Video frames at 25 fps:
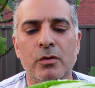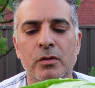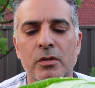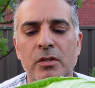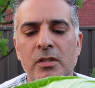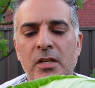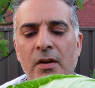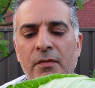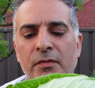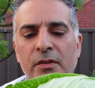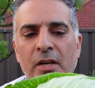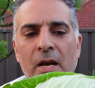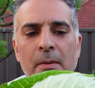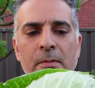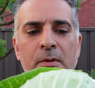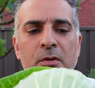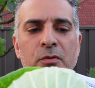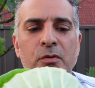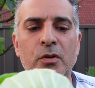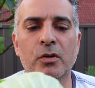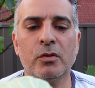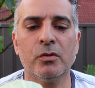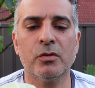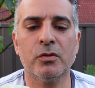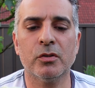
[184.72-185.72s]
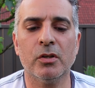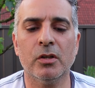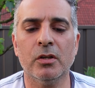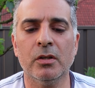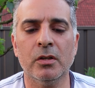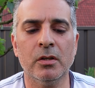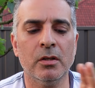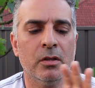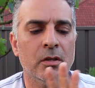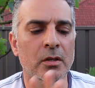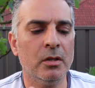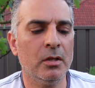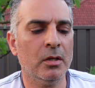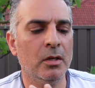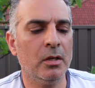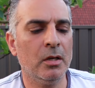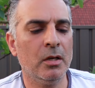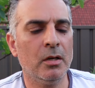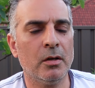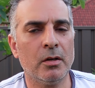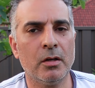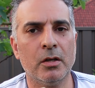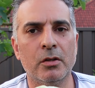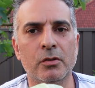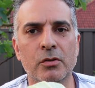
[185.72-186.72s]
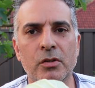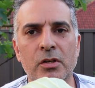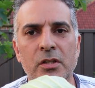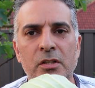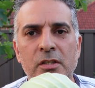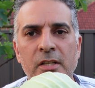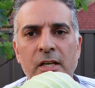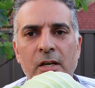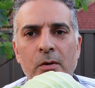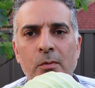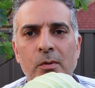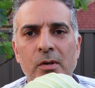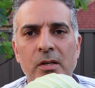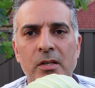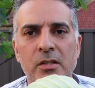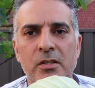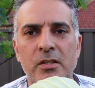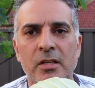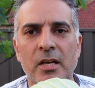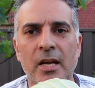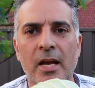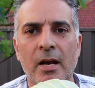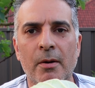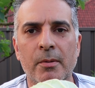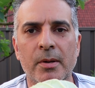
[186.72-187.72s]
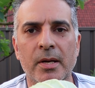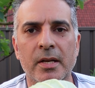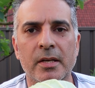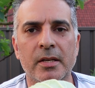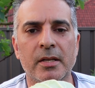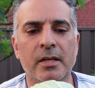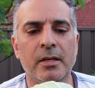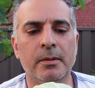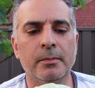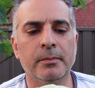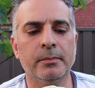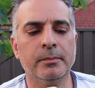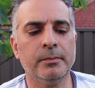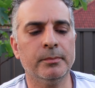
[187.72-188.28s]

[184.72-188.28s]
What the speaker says: stuffed cabbage rolls. So I'm going to do the second one and see how we end up.